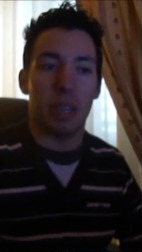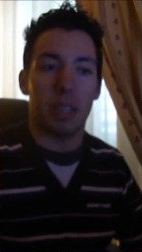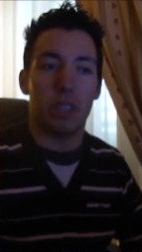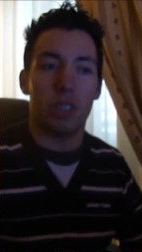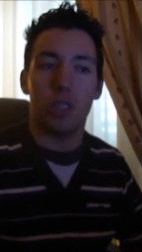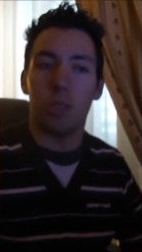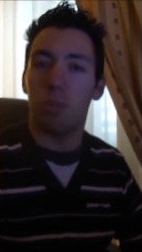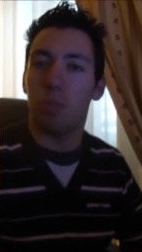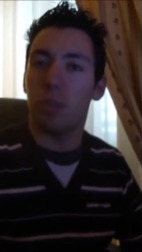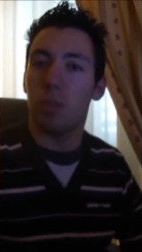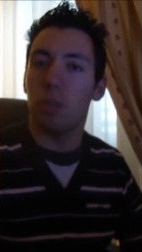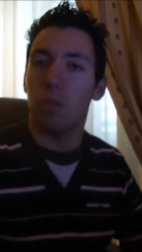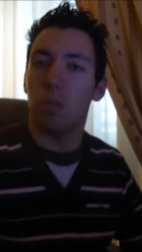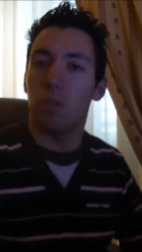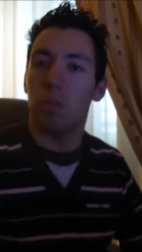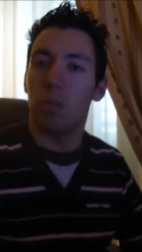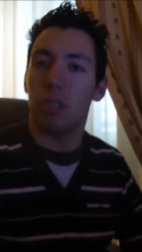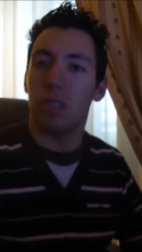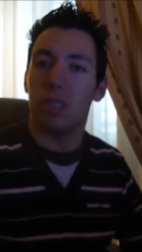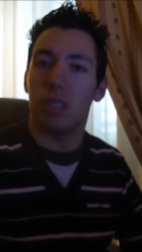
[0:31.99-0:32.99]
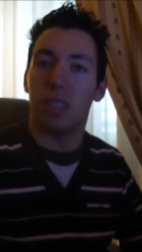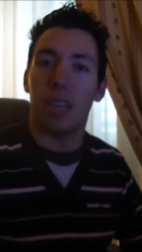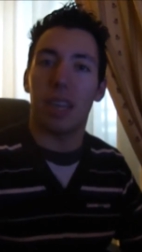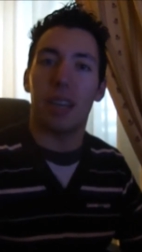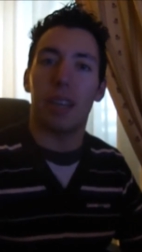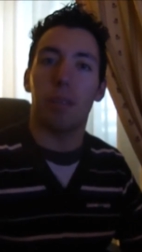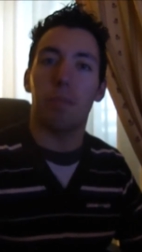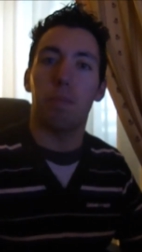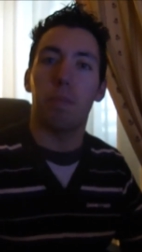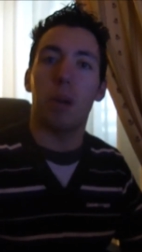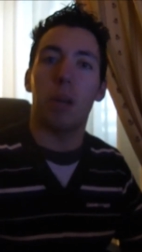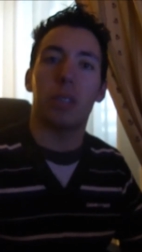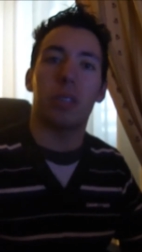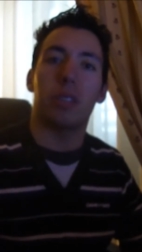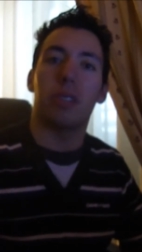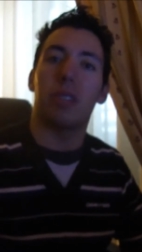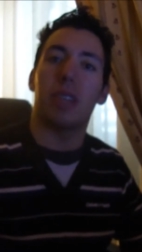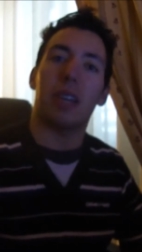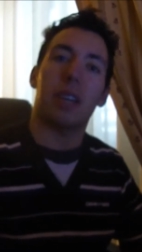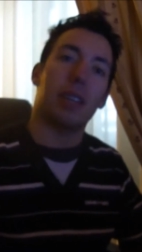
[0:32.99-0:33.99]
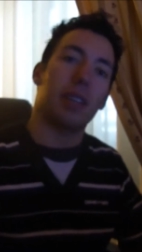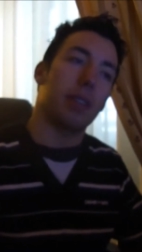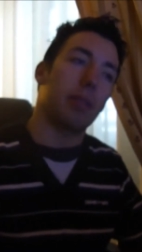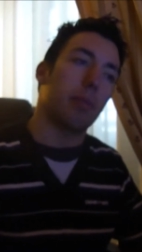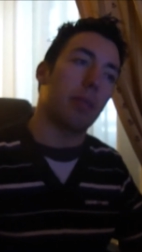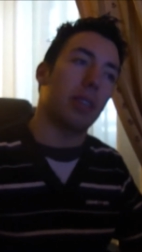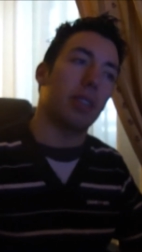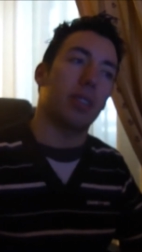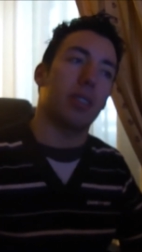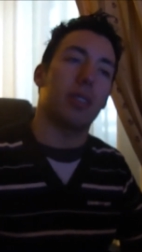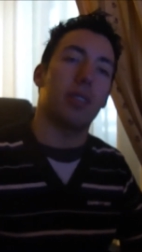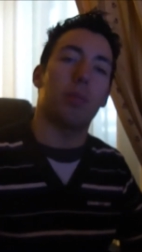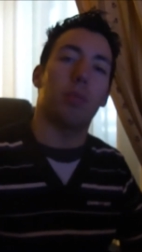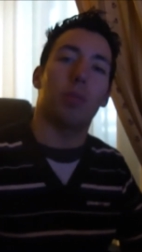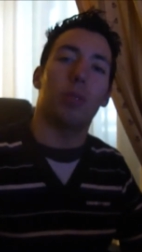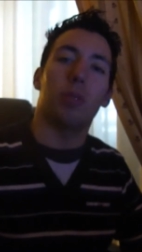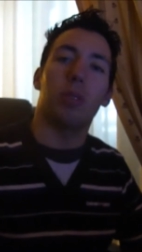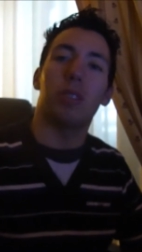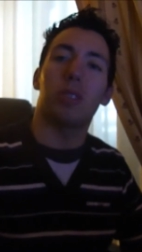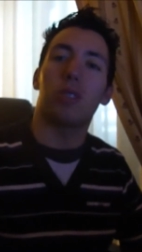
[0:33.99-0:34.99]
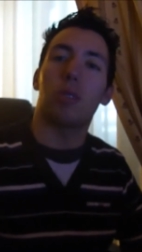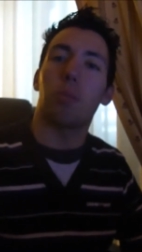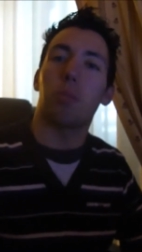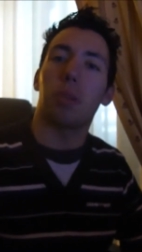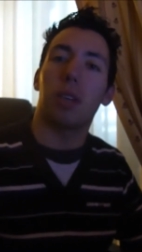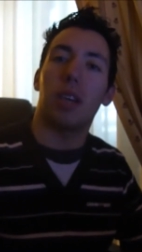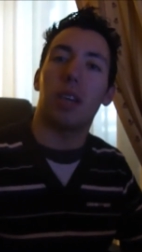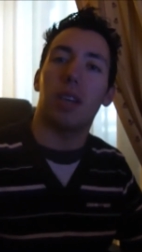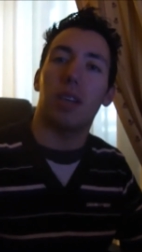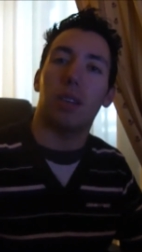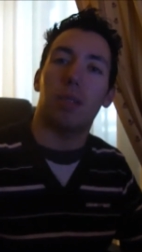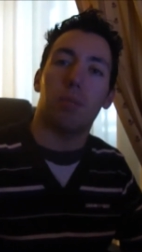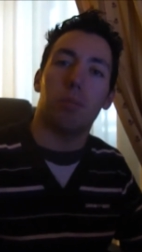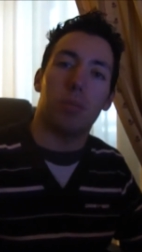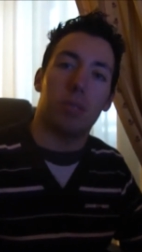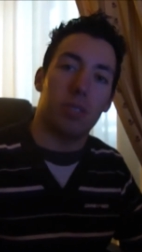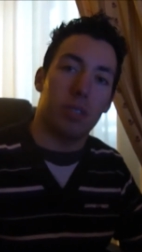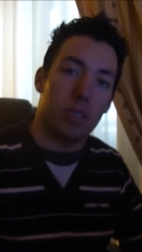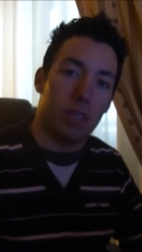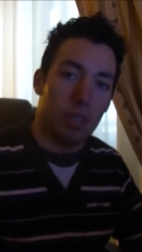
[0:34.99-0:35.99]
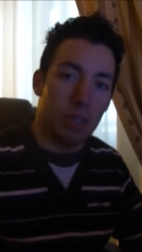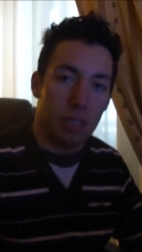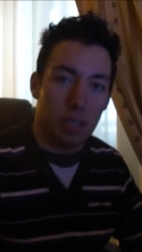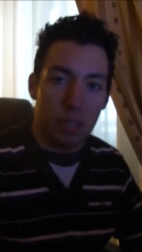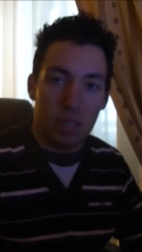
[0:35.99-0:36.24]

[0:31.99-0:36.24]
my GPU is getting bottlenecking by the CPU in some games.